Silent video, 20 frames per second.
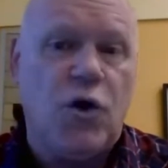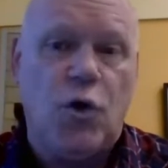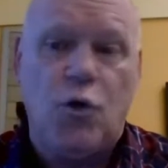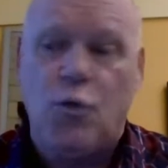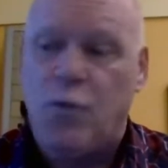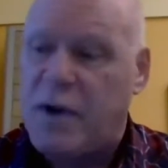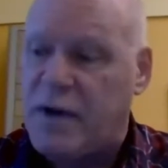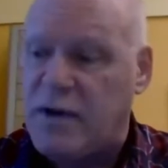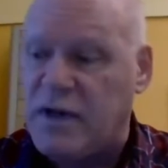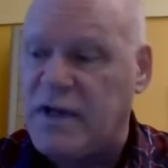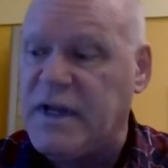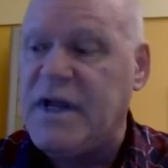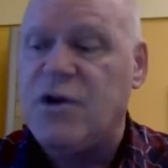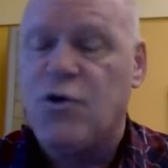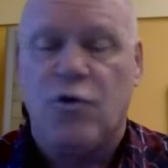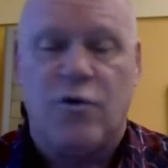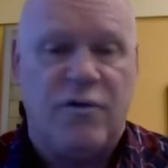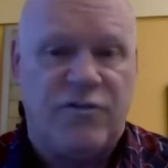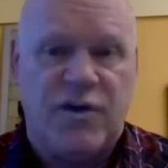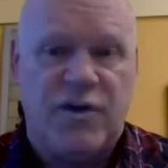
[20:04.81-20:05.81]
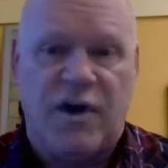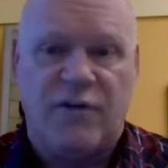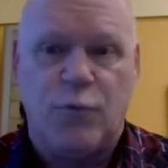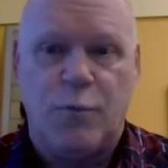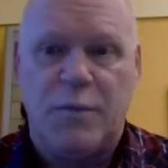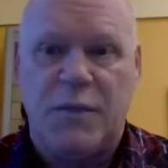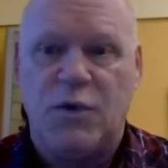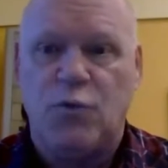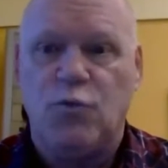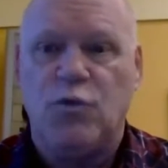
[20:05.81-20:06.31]
no leader of
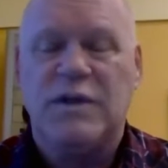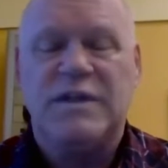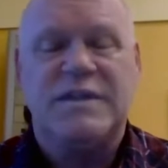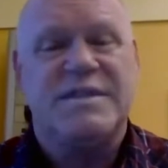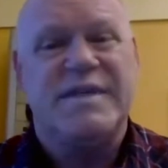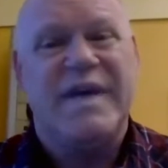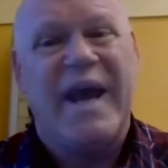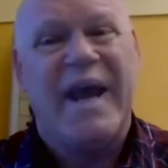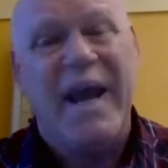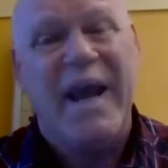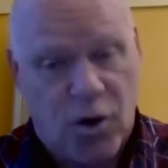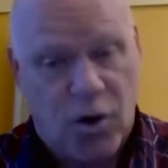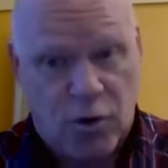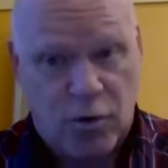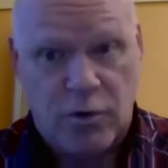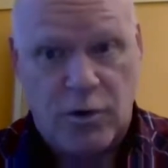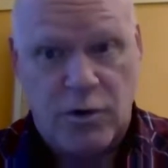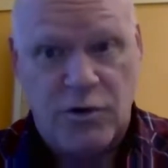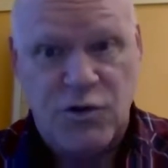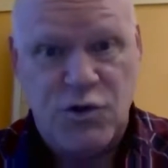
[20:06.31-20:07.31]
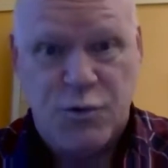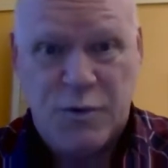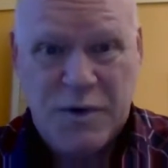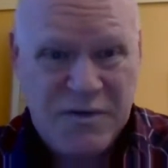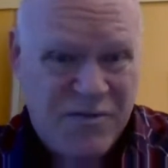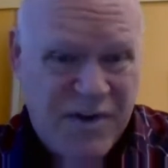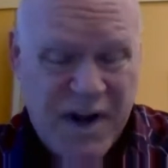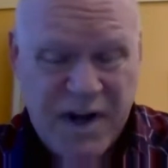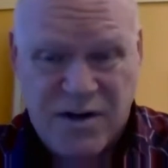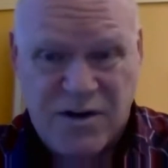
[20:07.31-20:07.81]
government will dare to
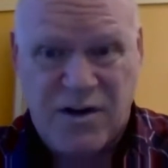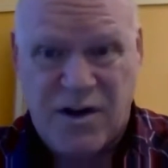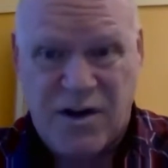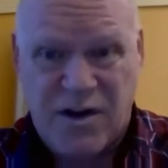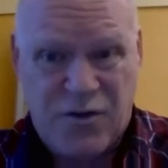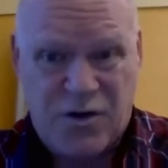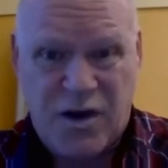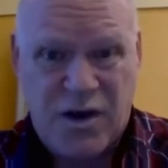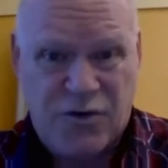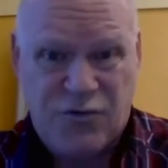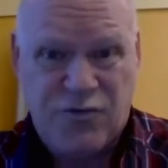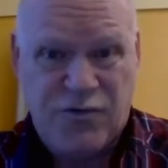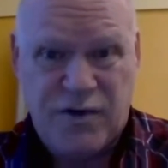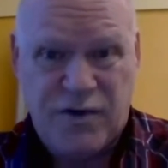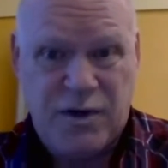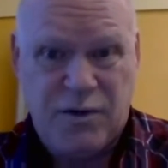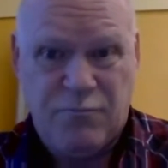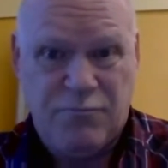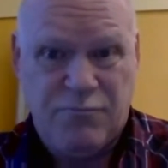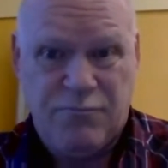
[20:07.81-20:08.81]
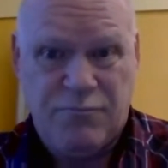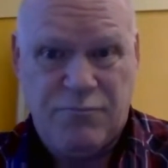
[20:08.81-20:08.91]
invade another country.